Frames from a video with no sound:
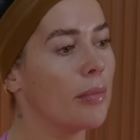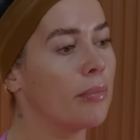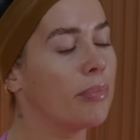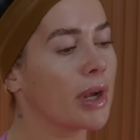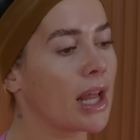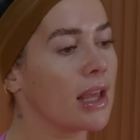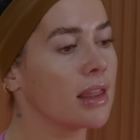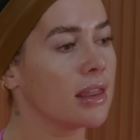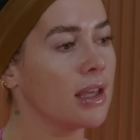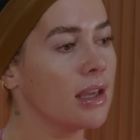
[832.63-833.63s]
But I
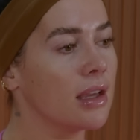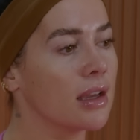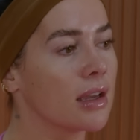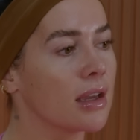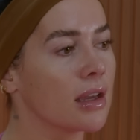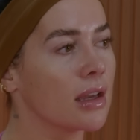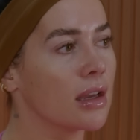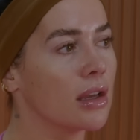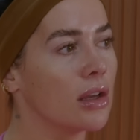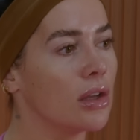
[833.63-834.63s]
think
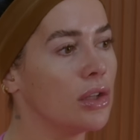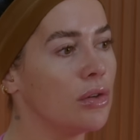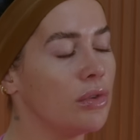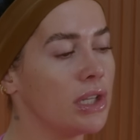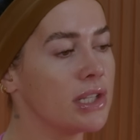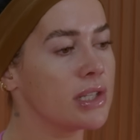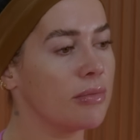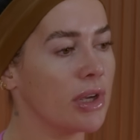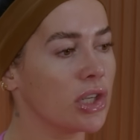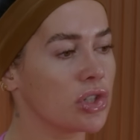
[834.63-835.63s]
you need to
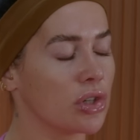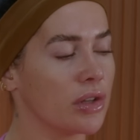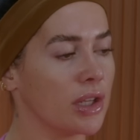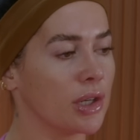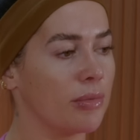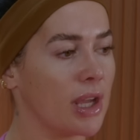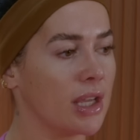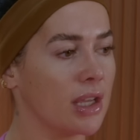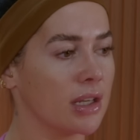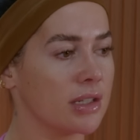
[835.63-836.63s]
make sure that you're
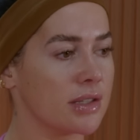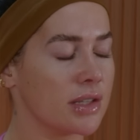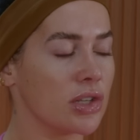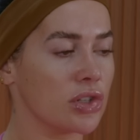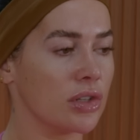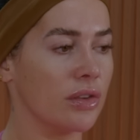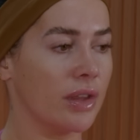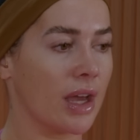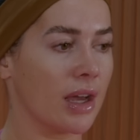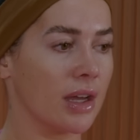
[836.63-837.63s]
making a decision
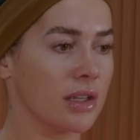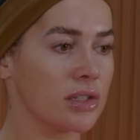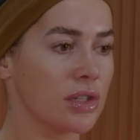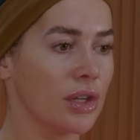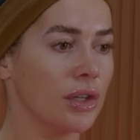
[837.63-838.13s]
that